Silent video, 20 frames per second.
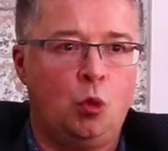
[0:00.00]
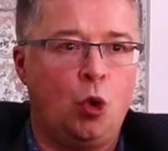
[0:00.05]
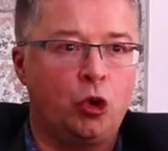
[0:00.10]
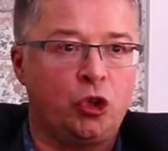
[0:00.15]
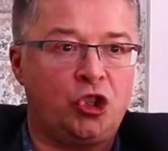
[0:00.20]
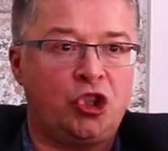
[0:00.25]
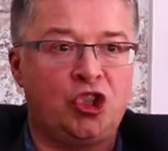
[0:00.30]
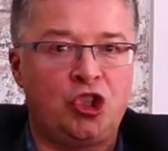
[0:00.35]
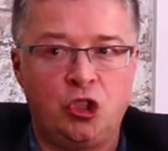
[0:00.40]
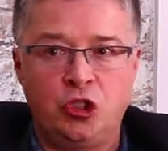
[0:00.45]

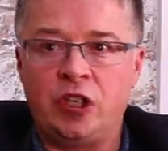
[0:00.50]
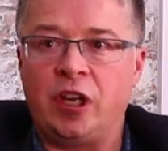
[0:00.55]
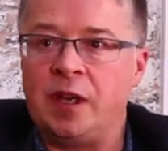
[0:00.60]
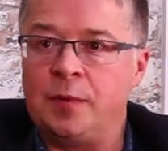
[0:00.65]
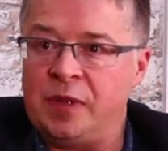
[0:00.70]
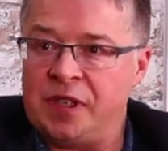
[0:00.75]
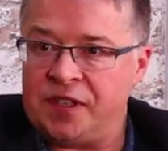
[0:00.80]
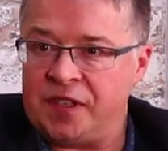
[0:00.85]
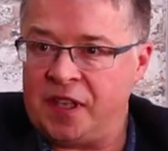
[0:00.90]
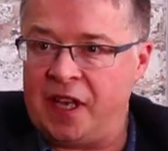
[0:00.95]
What should
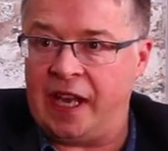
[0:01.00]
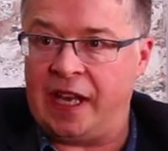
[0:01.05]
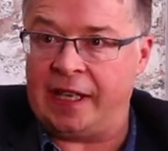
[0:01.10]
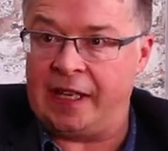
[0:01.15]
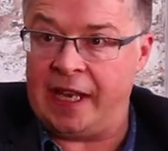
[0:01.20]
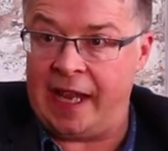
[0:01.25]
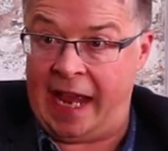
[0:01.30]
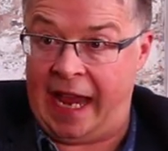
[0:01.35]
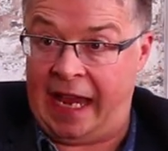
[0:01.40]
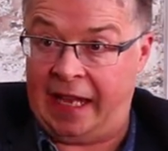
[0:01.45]
I be
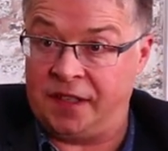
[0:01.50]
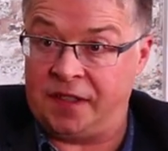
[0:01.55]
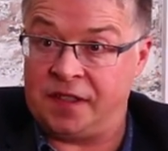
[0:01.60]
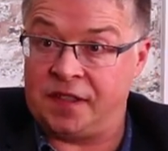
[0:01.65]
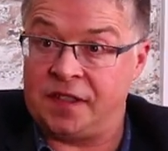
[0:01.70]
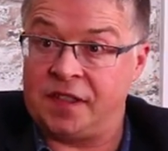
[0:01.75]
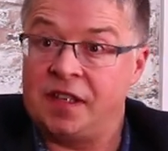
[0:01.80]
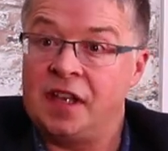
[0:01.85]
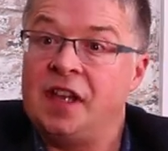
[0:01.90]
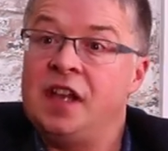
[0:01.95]
saying
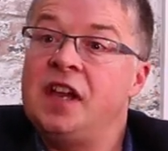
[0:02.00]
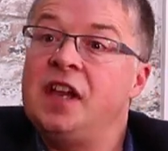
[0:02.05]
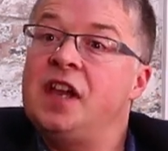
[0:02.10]
next?